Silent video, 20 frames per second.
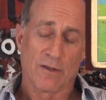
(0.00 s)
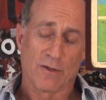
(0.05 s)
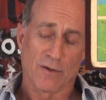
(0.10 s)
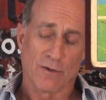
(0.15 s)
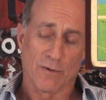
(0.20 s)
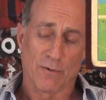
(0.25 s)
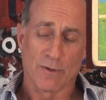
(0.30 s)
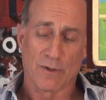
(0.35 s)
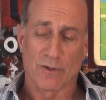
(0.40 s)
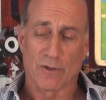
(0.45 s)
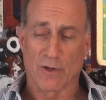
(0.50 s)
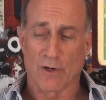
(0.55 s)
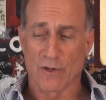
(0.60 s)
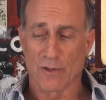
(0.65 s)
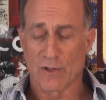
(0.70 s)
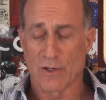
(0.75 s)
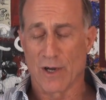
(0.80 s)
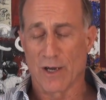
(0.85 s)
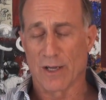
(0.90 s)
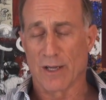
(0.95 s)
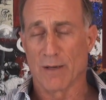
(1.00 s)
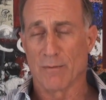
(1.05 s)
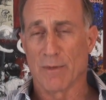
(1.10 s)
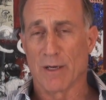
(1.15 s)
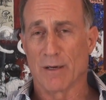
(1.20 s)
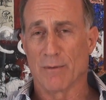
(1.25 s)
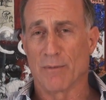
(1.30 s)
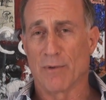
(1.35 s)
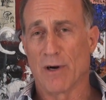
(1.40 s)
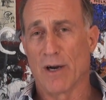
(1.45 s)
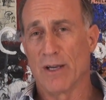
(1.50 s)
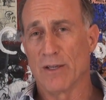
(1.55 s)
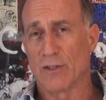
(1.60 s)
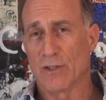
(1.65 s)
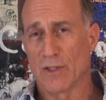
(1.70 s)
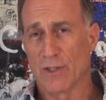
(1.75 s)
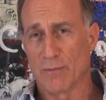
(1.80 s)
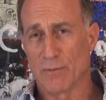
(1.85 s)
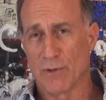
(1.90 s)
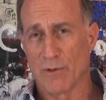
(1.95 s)
so we started talking about a price.
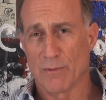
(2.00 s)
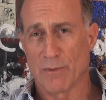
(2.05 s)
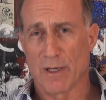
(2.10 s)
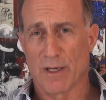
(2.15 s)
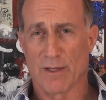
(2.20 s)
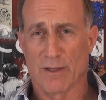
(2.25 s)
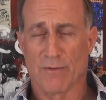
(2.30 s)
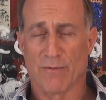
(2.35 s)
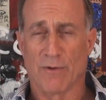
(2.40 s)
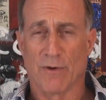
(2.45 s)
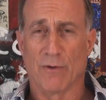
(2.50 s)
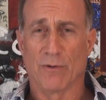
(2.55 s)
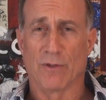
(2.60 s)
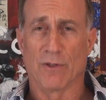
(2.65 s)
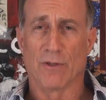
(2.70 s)
She put me on the phone